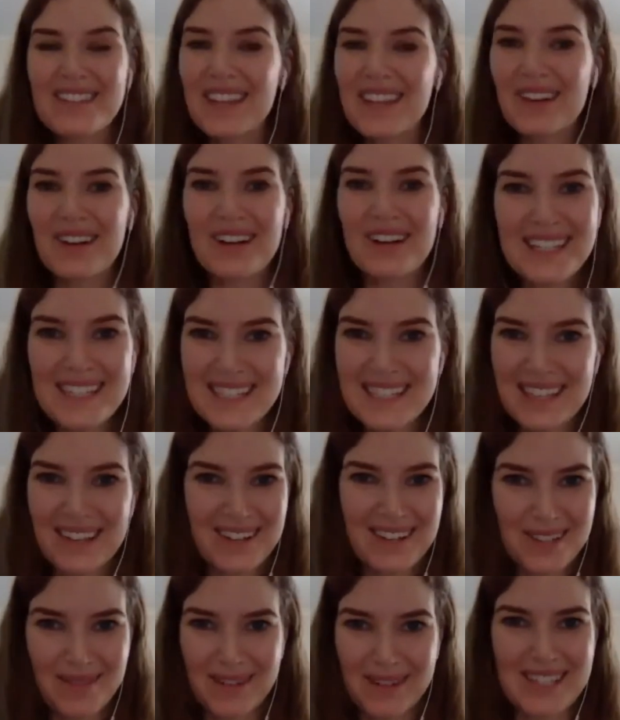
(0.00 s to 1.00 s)
And there is there
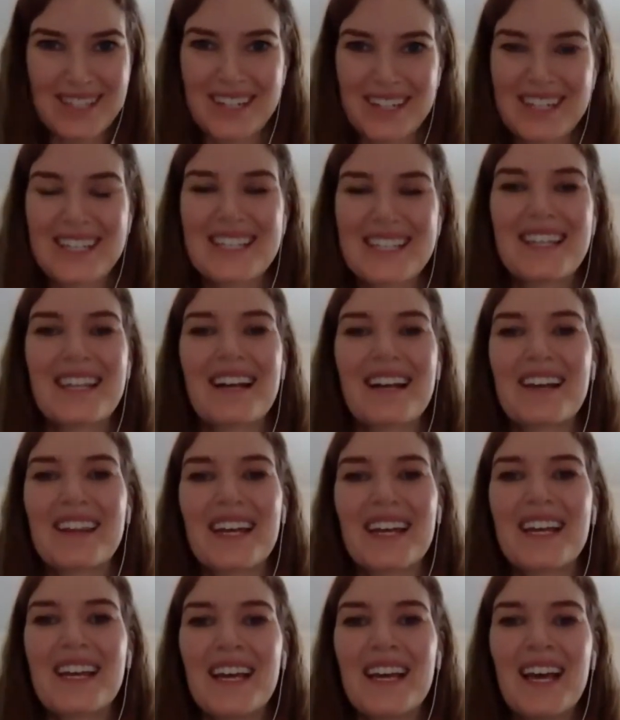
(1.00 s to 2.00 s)
is research, isn't there,
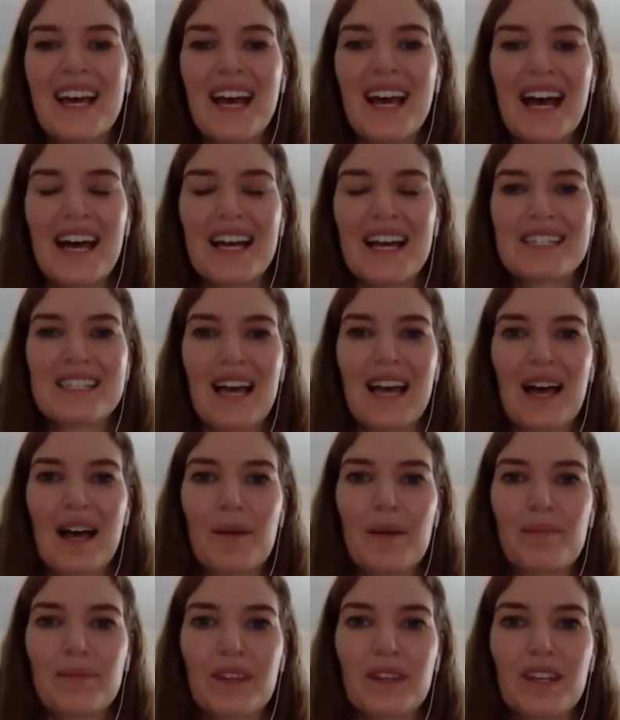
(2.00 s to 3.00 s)
that has
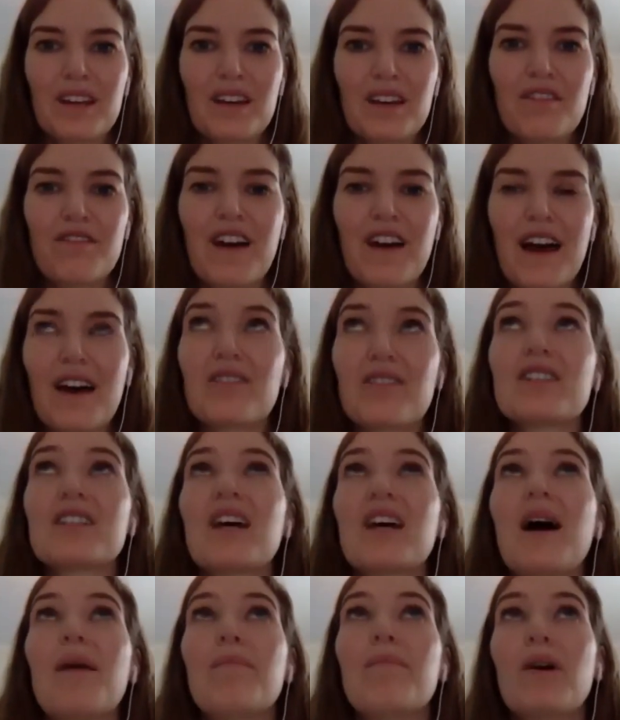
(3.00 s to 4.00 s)
um, found
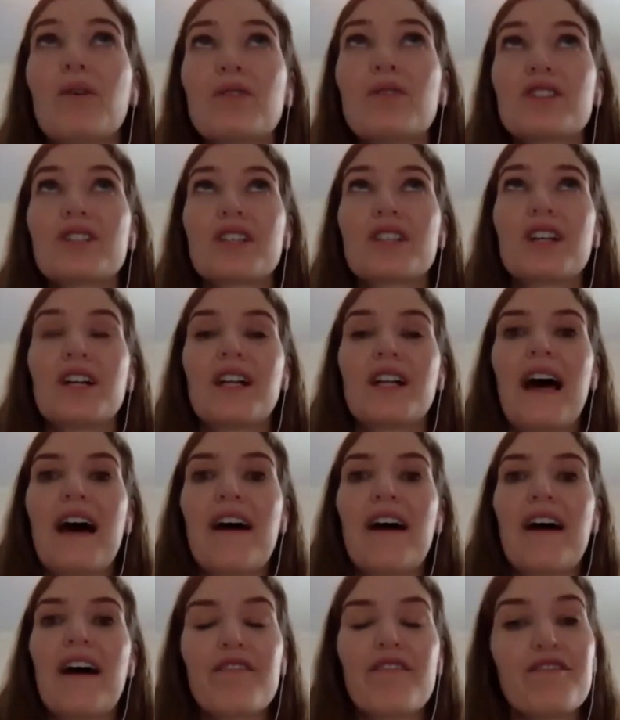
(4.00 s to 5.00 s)
emotional
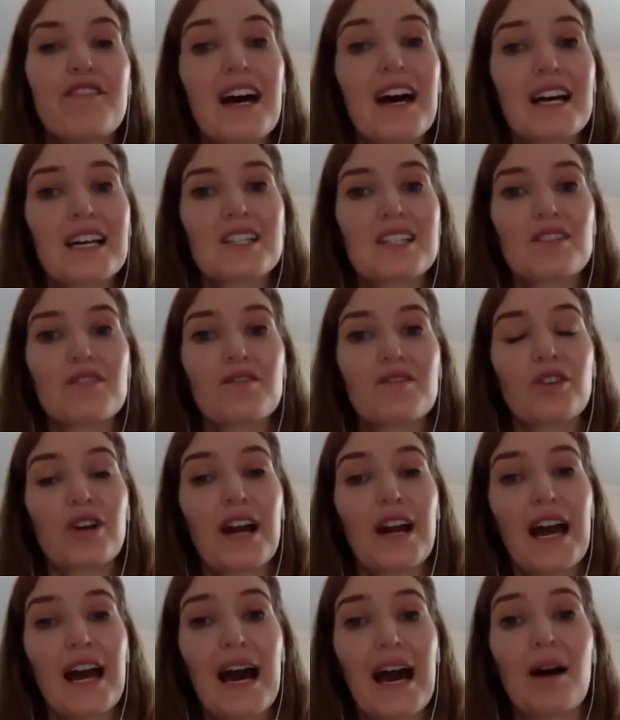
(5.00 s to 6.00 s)
effects for
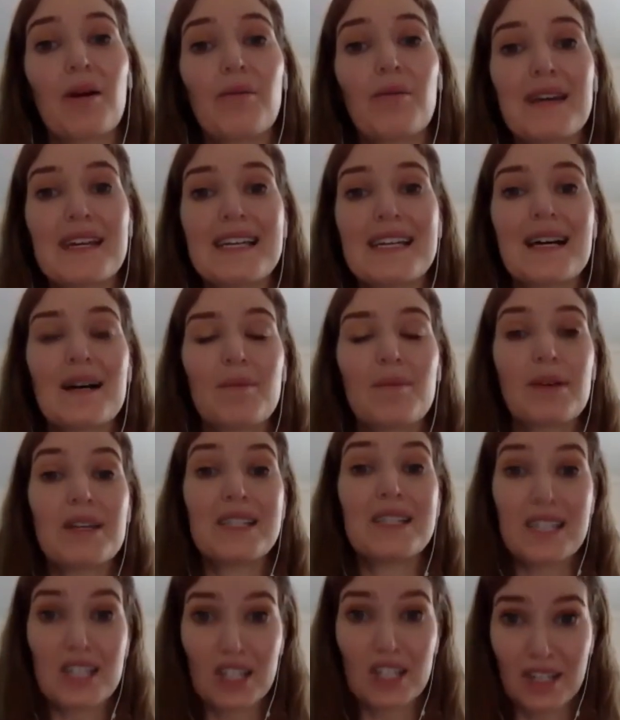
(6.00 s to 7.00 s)
how we
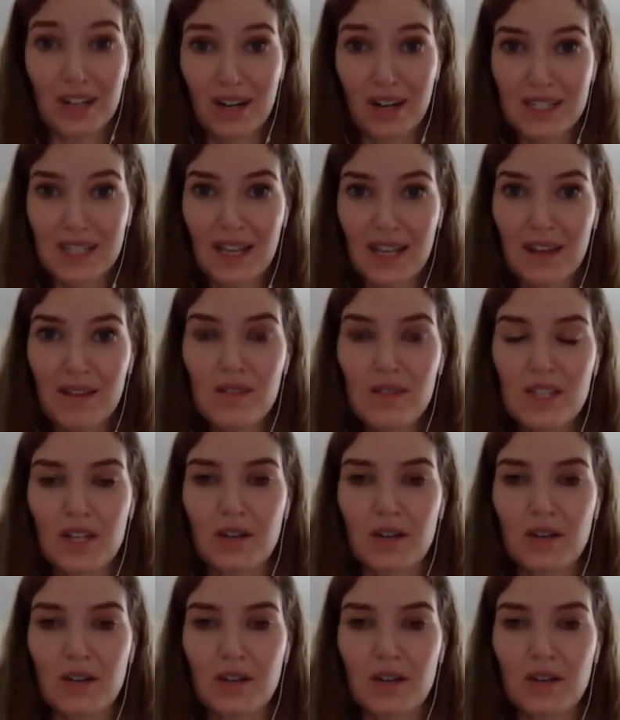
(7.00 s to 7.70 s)
position ourselves.